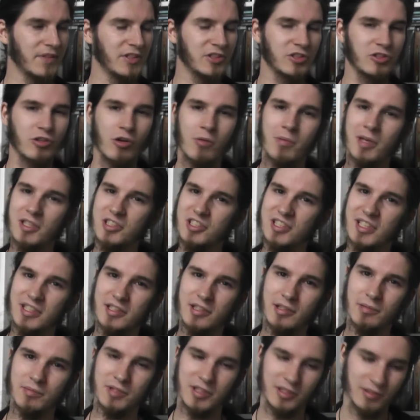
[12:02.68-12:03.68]
So much
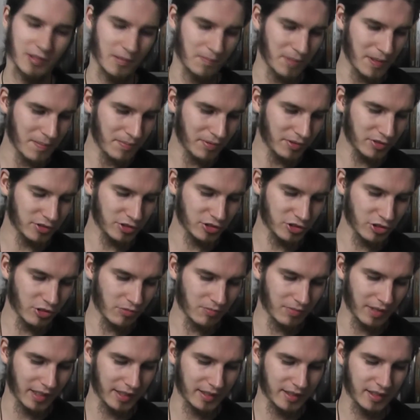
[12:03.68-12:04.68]
shit comes into it. People
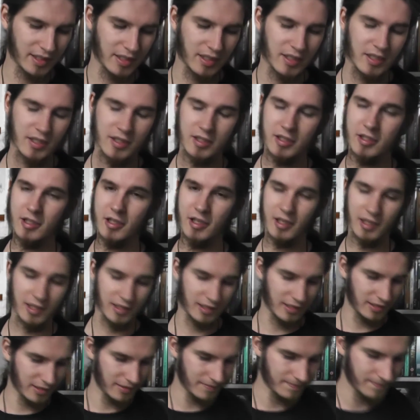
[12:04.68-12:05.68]
assume, like,
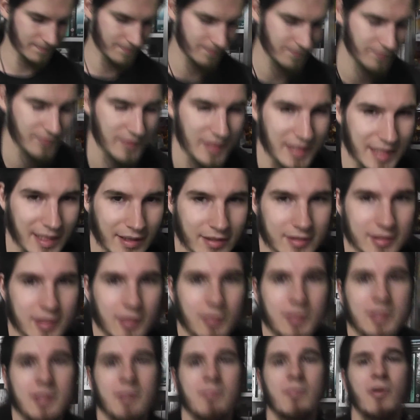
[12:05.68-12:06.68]
the
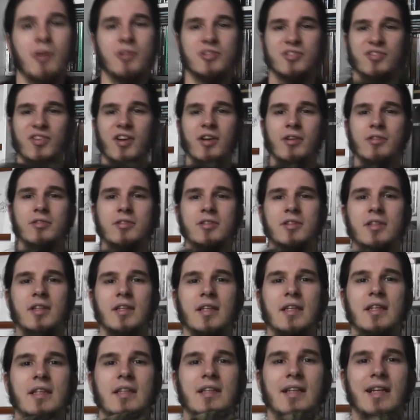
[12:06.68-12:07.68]
character with the most
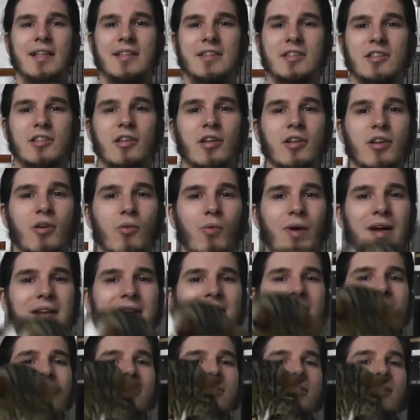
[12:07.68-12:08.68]
votes, that is gonna
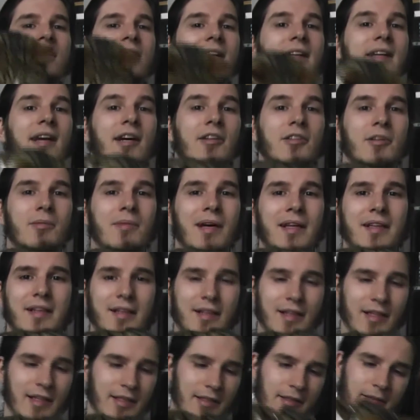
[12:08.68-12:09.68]
win instantly,
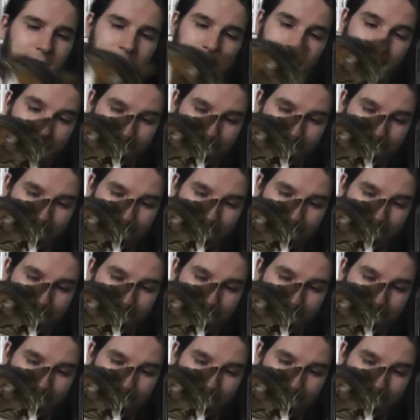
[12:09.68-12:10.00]
automatically.